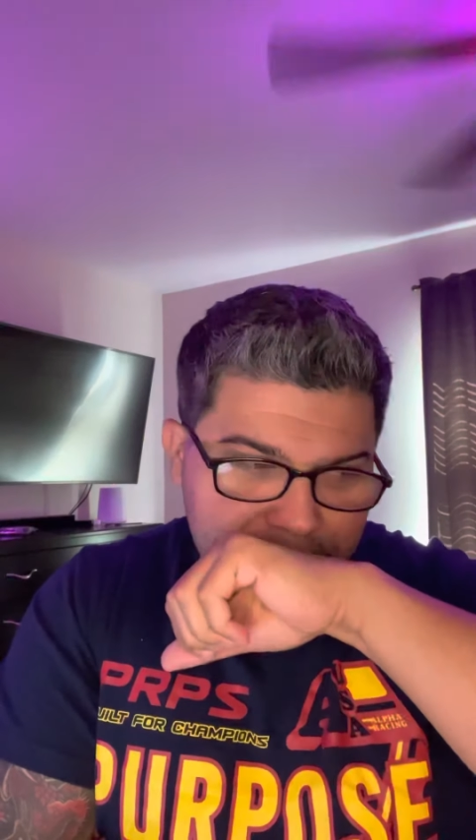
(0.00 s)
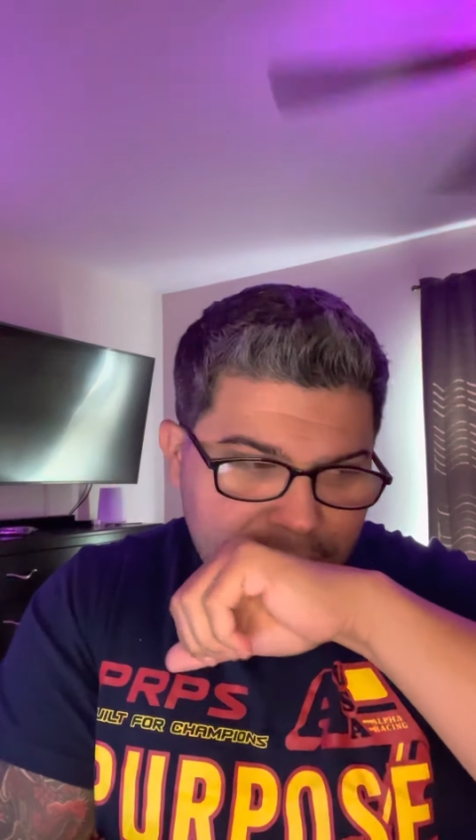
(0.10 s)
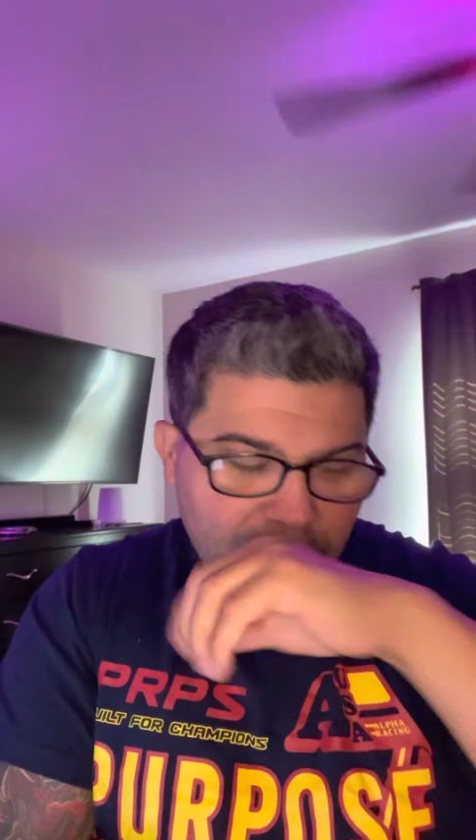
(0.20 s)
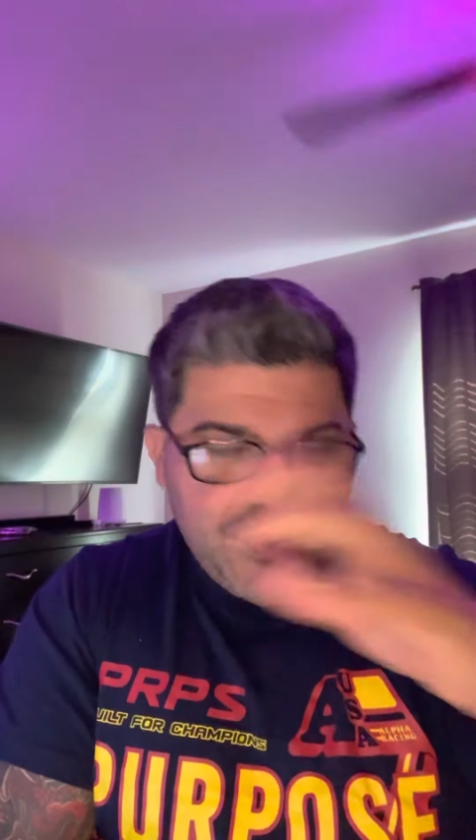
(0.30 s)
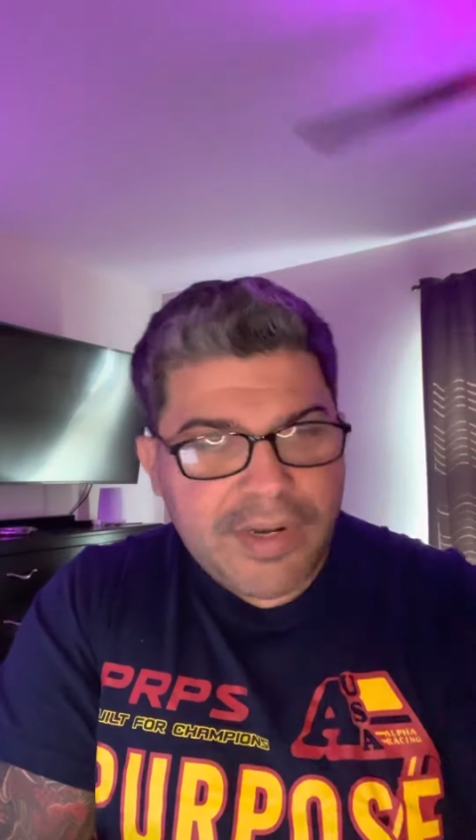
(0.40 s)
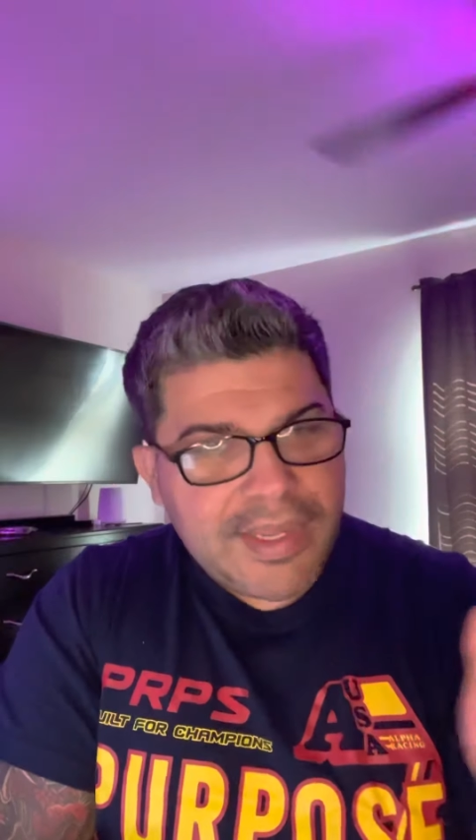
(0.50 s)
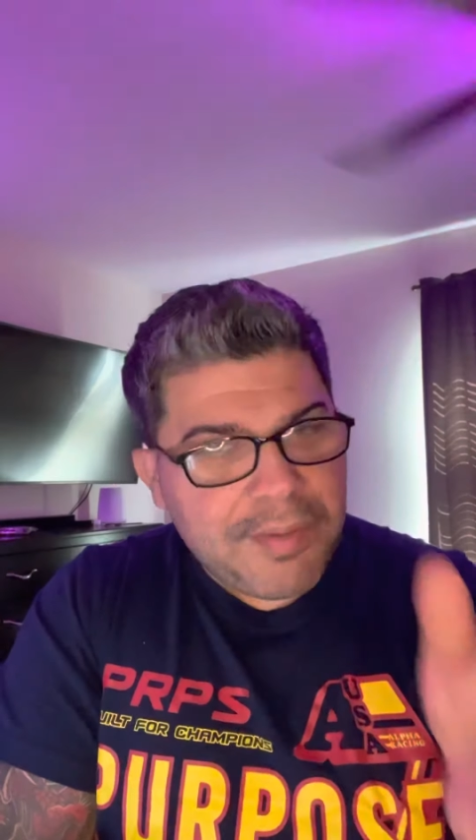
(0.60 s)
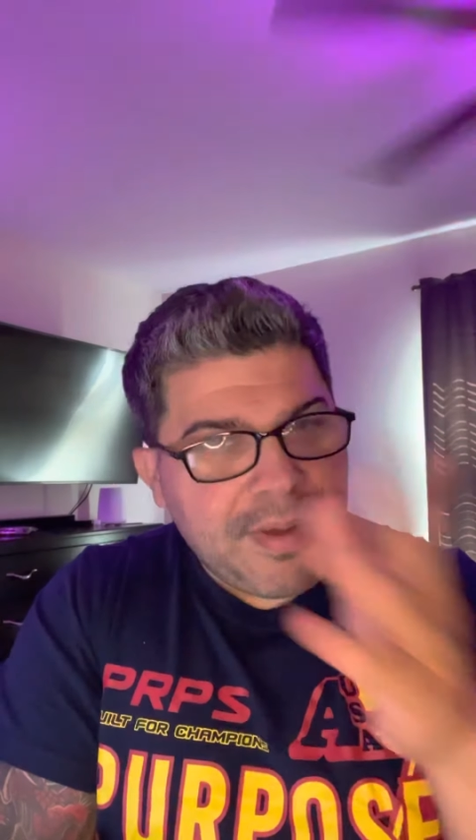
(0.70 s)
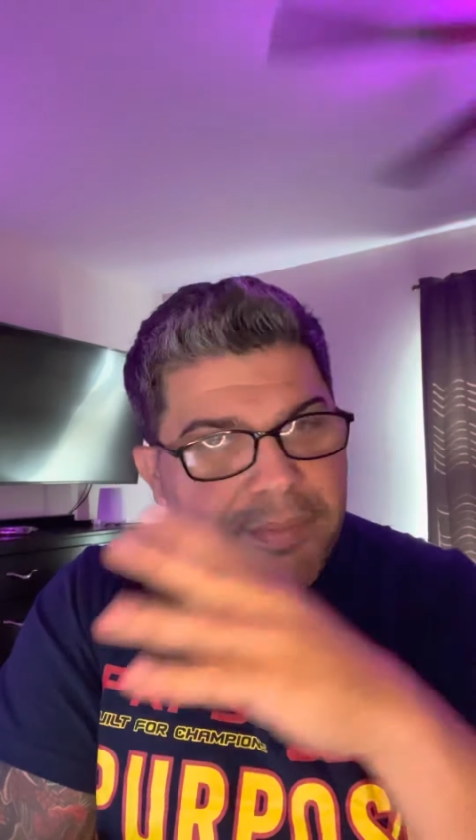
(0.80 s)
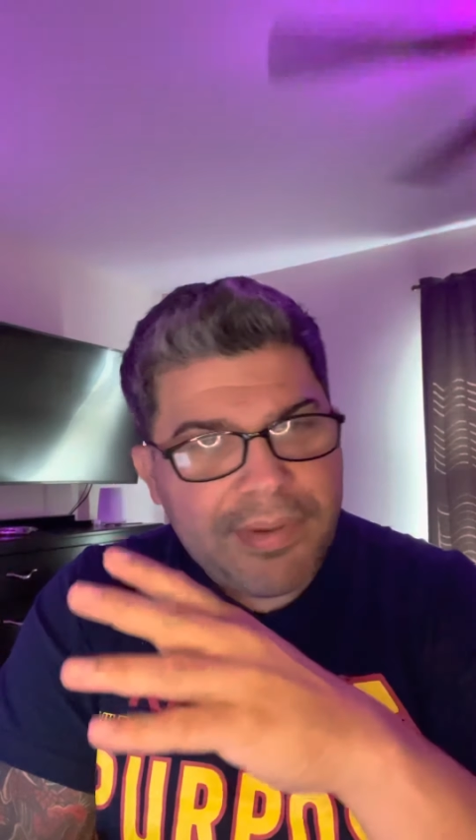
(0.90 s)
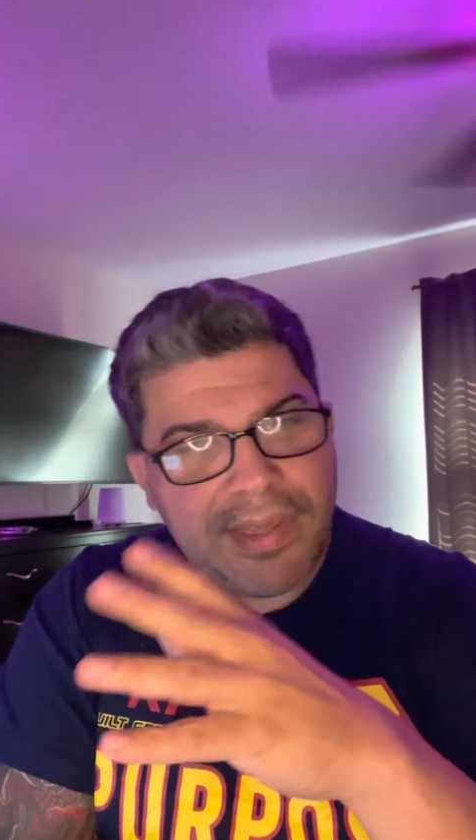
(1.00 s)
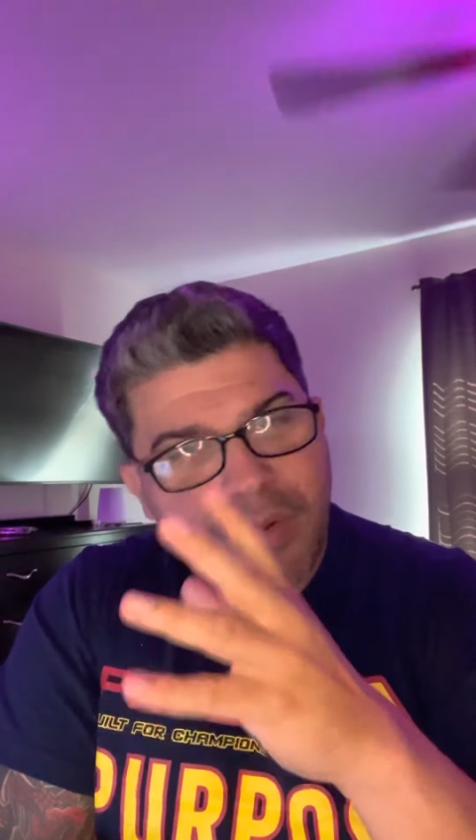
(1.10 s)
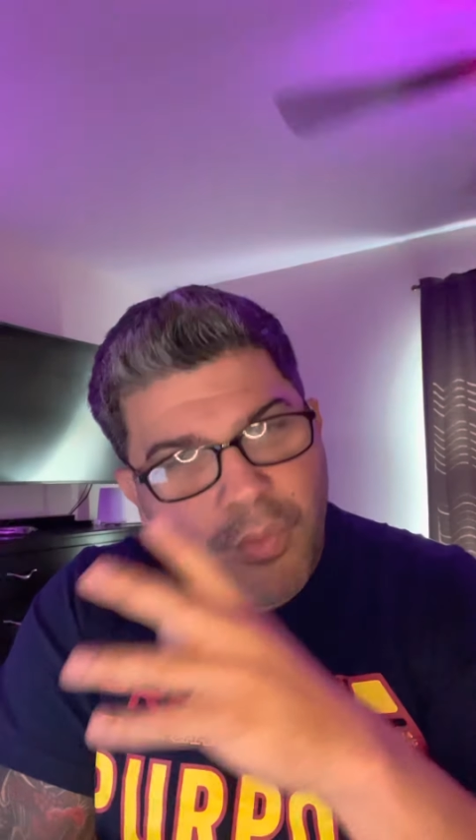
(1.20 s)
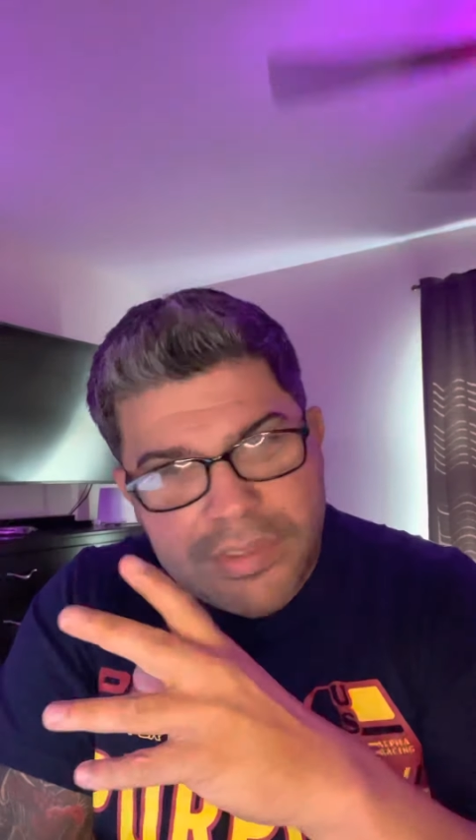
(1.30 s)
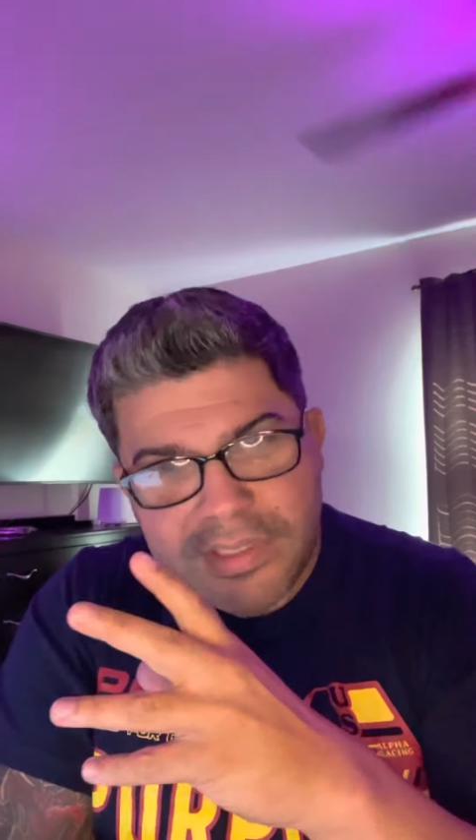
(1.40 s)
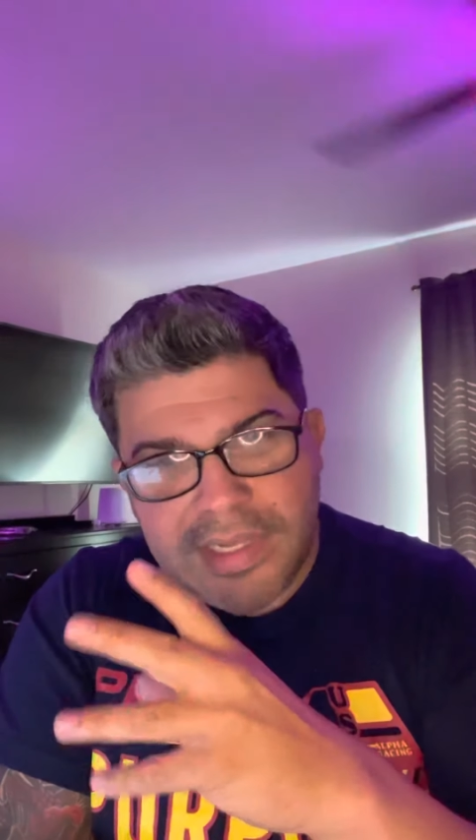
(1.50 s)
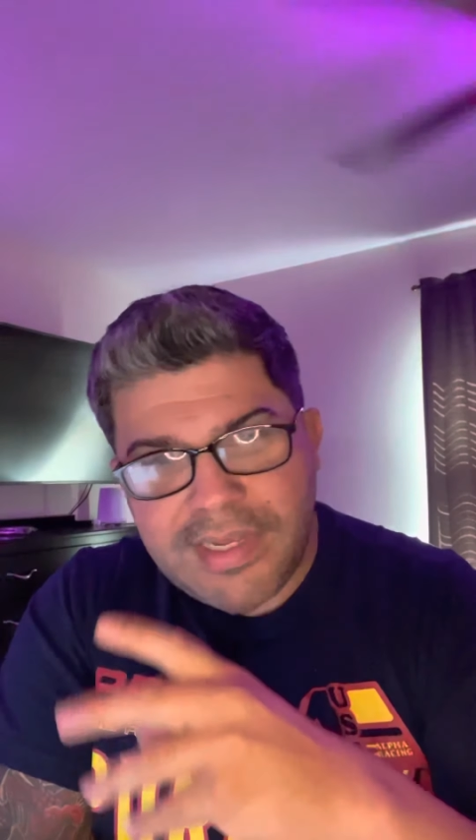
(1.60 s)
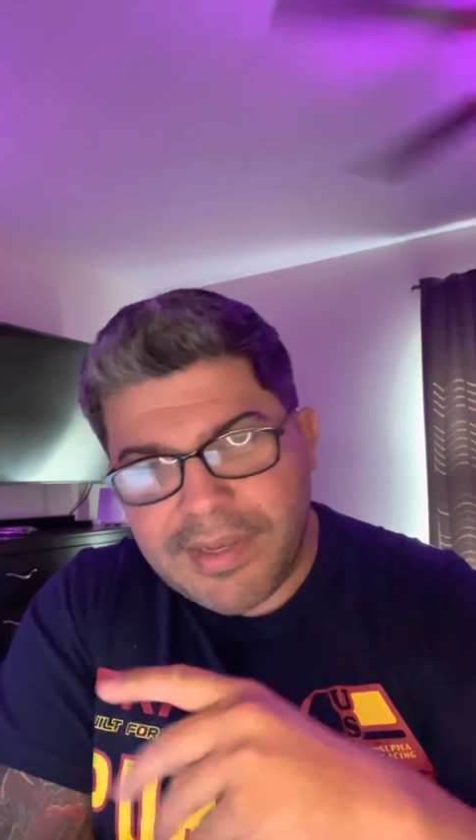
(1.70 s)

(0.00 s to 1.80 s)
you feel like it might be like a whiskey,